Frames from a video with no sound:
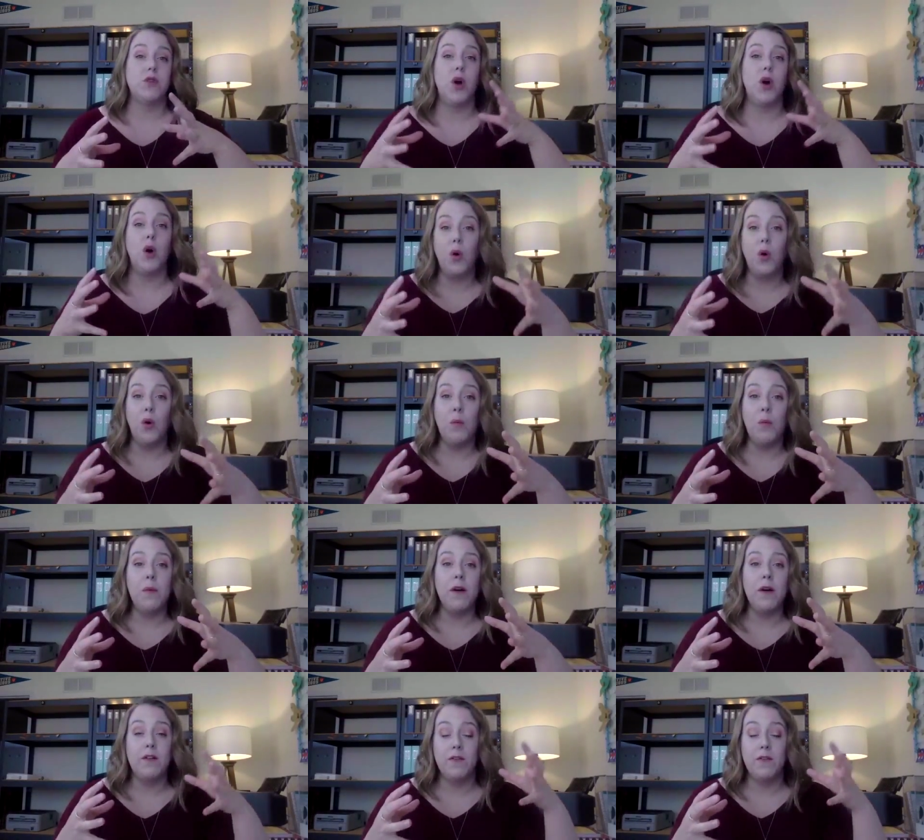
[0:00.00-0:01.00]

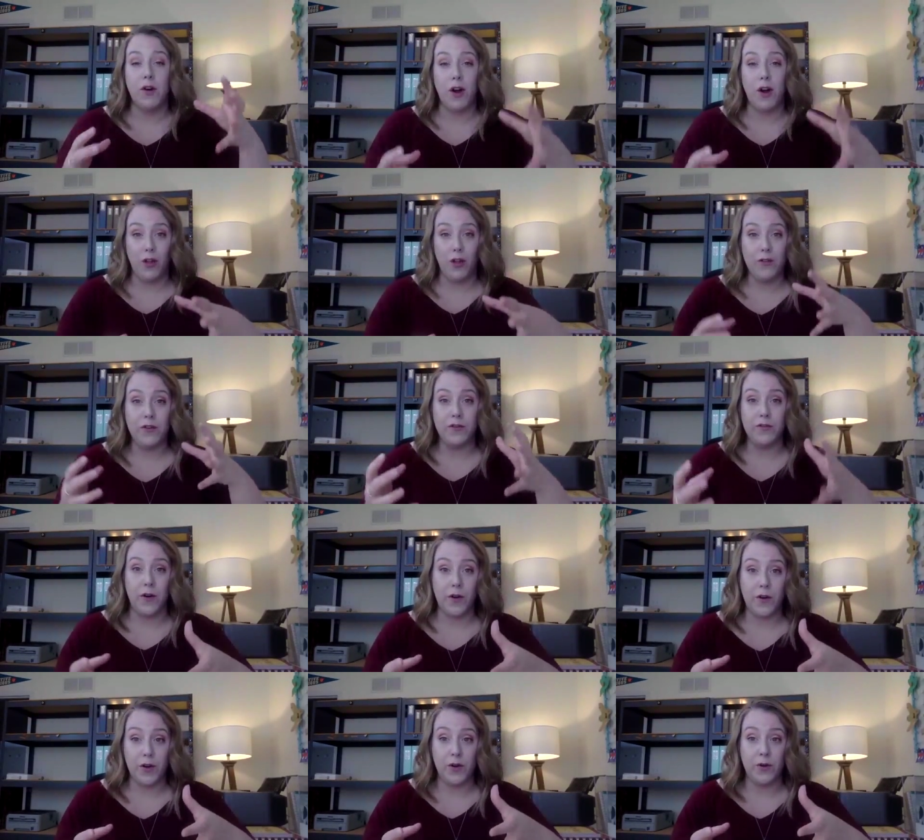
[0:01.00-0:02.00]
home for all of your
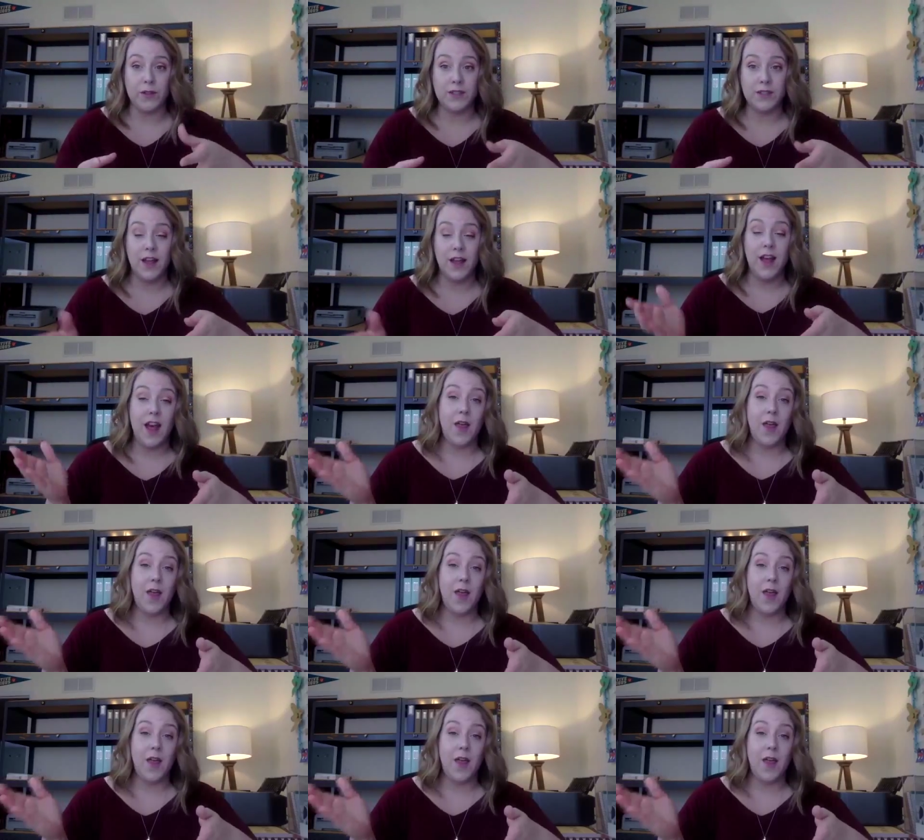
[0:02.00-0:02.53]
photos,